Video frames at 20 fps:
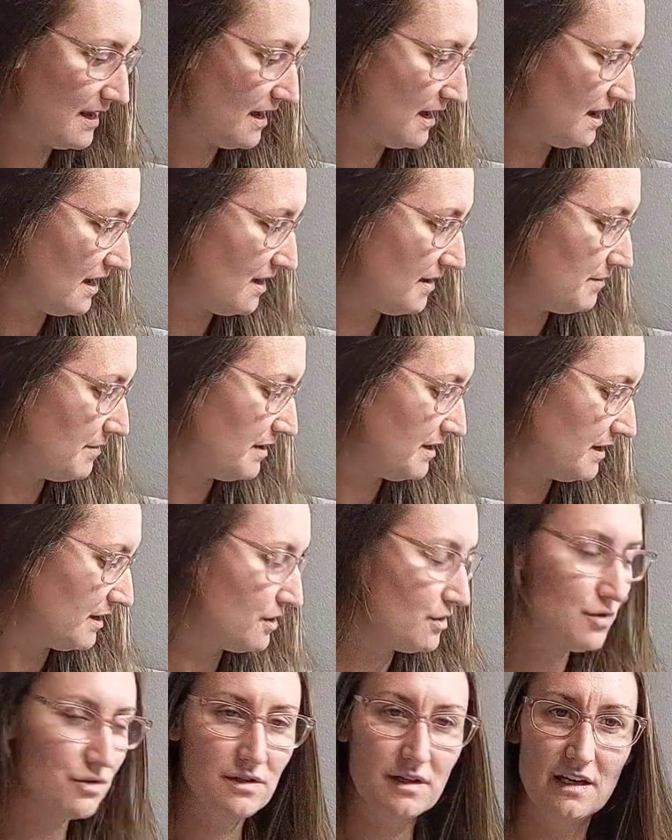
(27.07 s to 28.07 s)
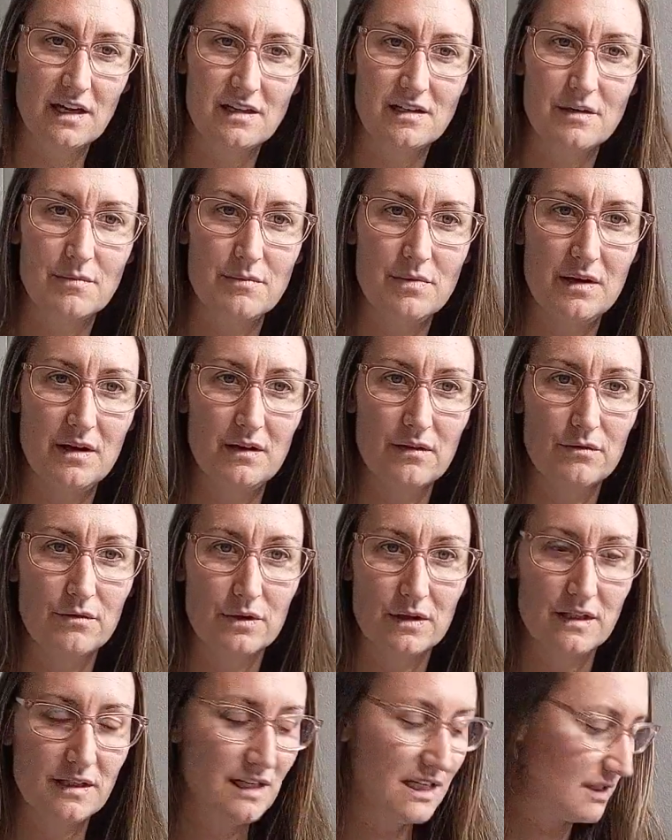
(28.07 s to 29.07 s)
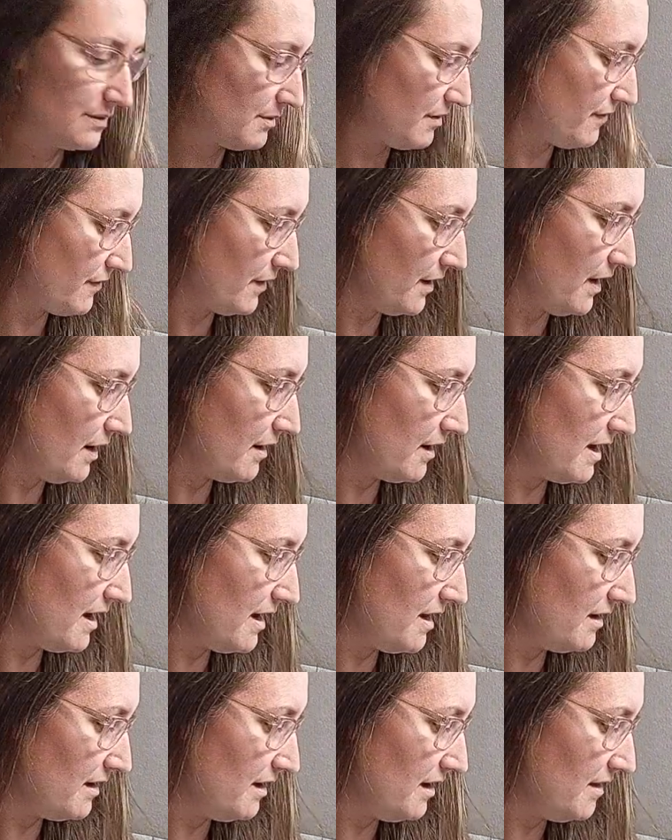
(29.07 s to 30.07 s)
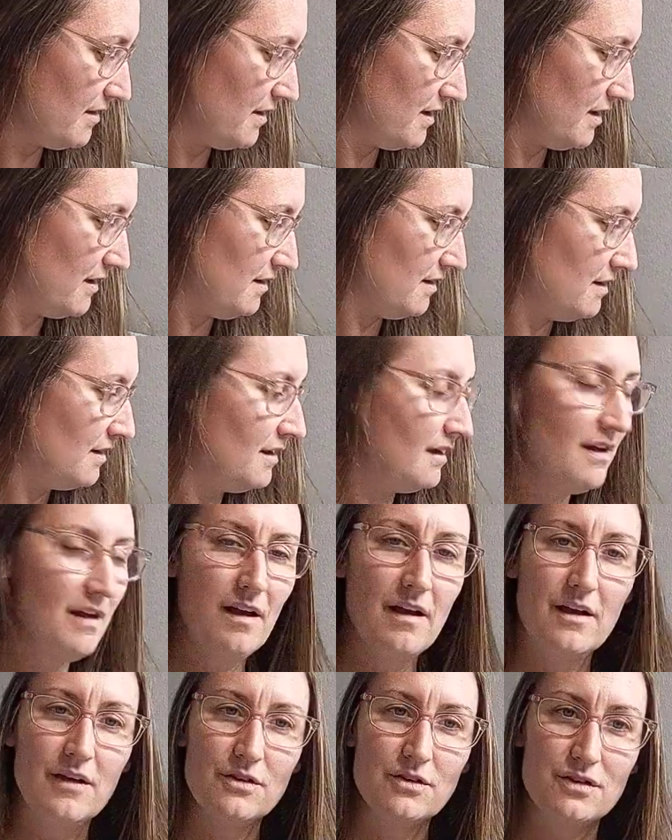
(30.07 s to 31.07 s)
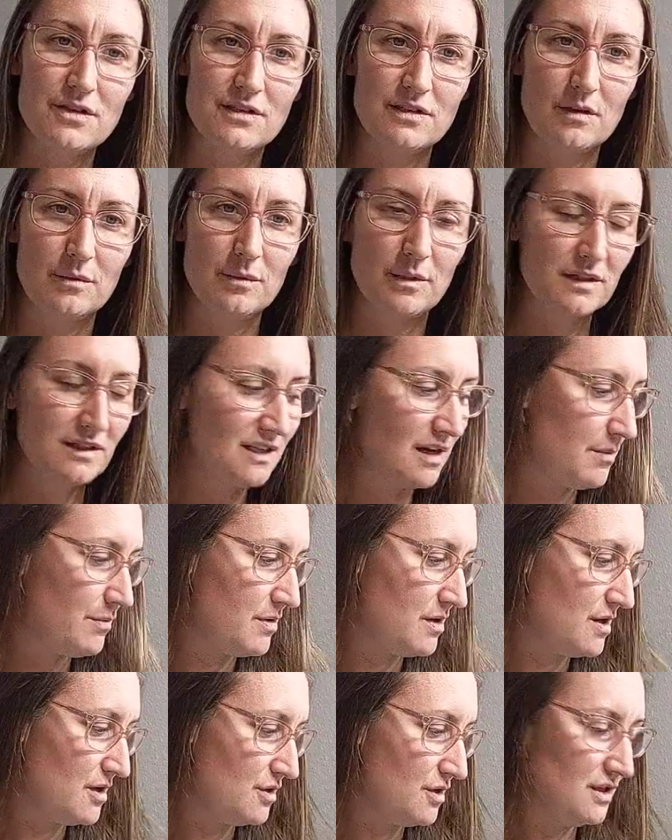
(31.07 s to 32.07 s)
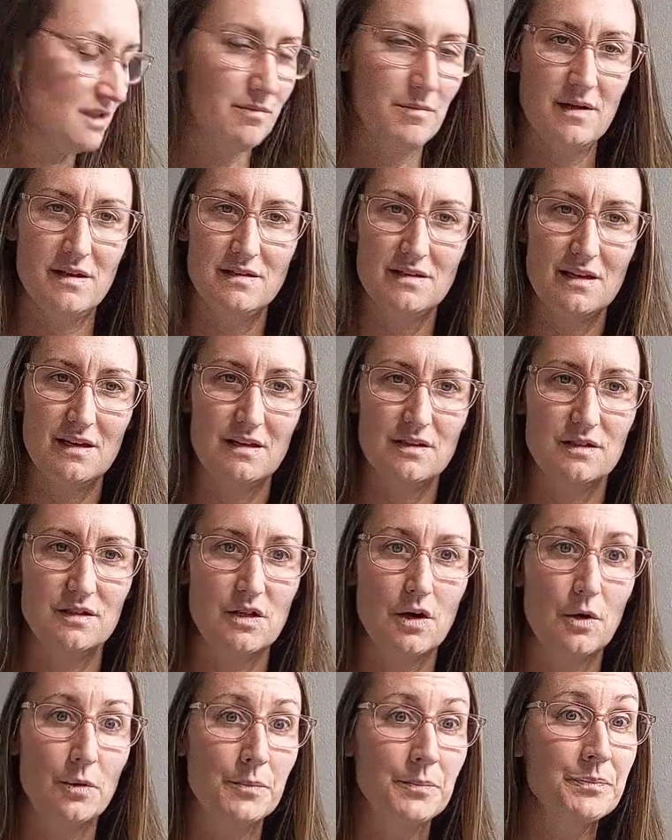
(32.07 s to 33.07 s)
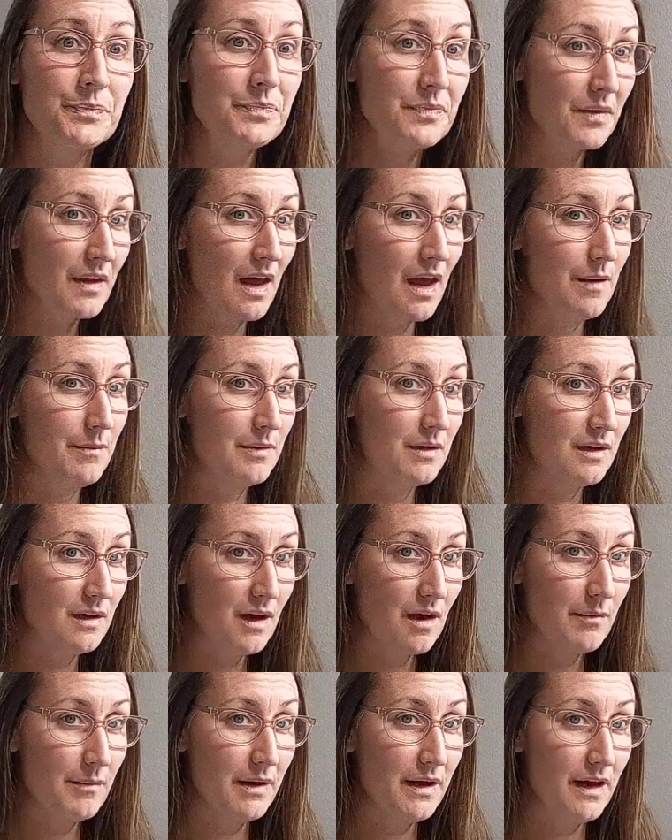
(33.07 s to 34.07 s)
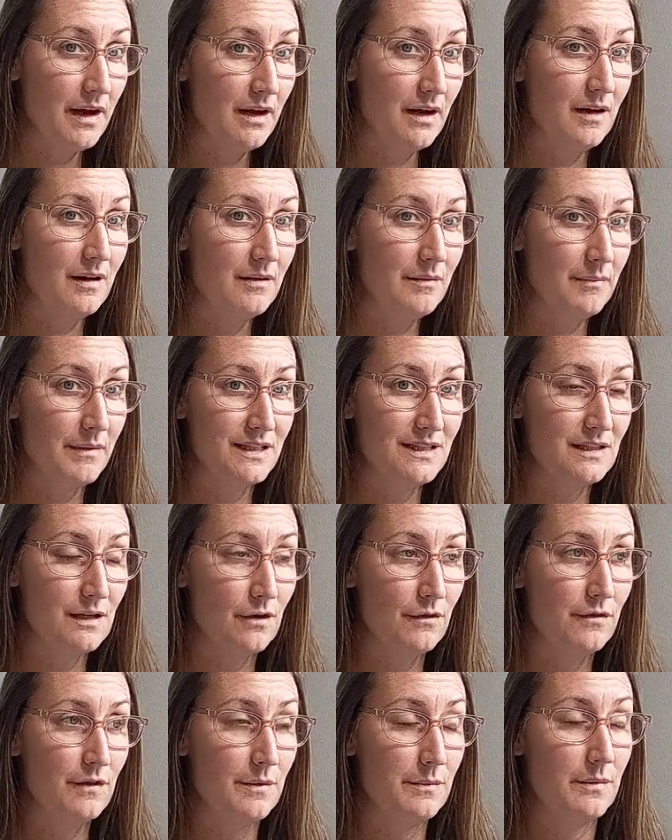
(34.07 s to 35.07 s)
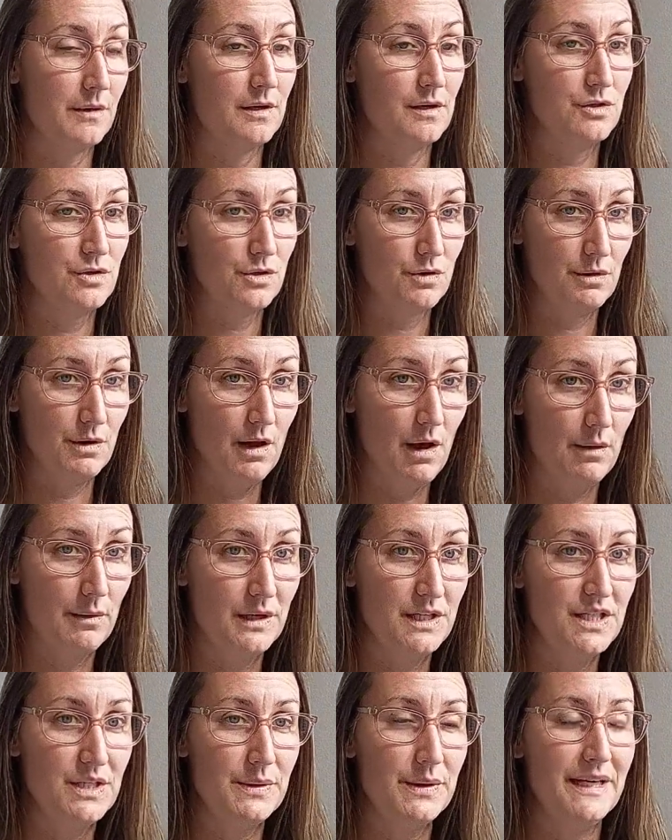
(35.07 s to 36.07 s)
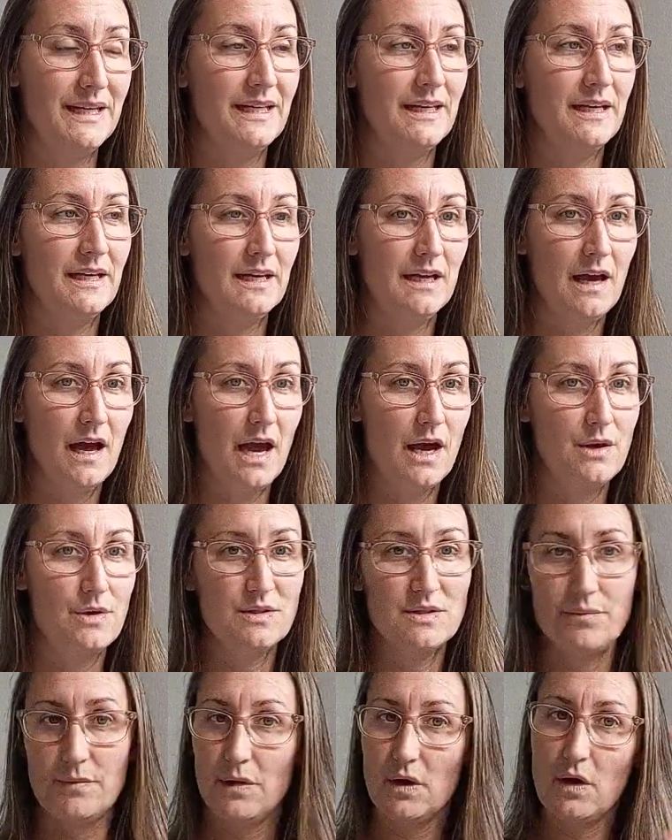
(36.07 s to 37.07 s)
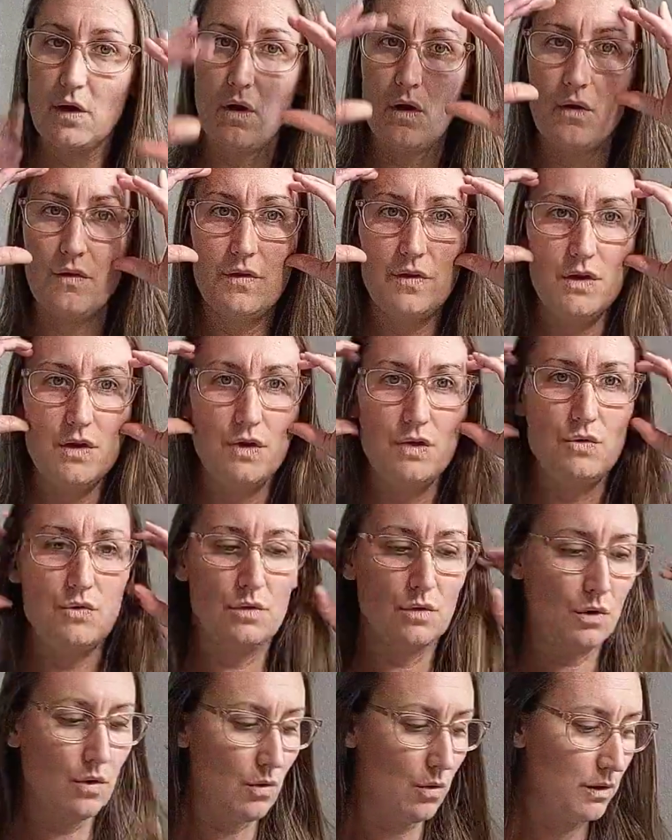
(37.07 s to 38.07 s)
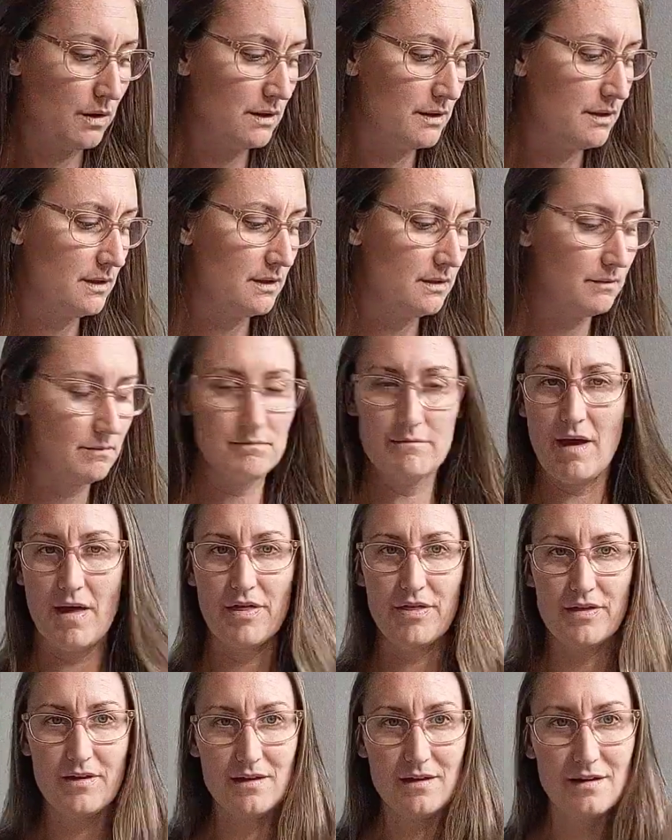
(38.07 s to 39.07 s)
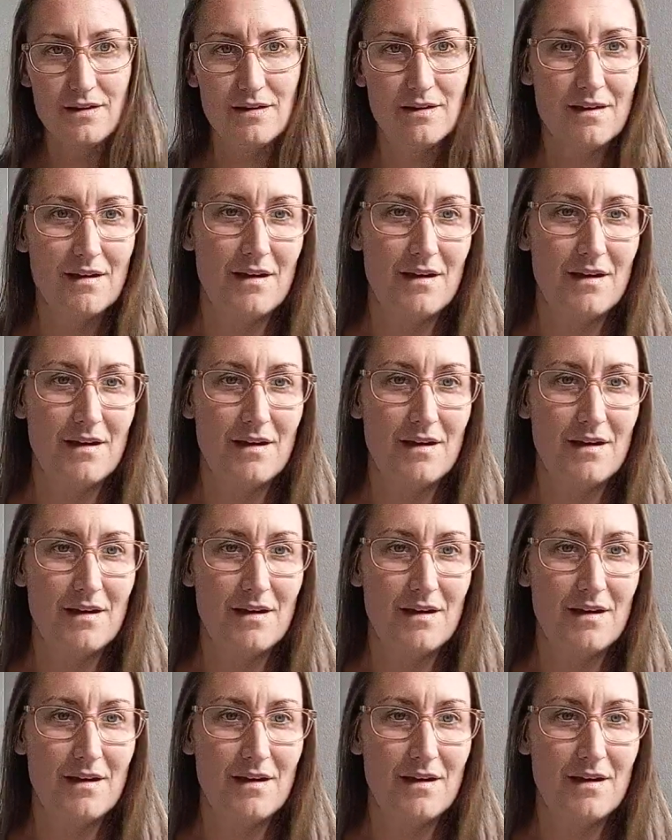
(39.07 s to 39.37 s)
Um, and I usually end up being really desperate for a haircut and then she's all booked up because she's amazing. So I'm gonna cut my hair myself and I'm gonna show you how I do it. I do something called the unicorn method.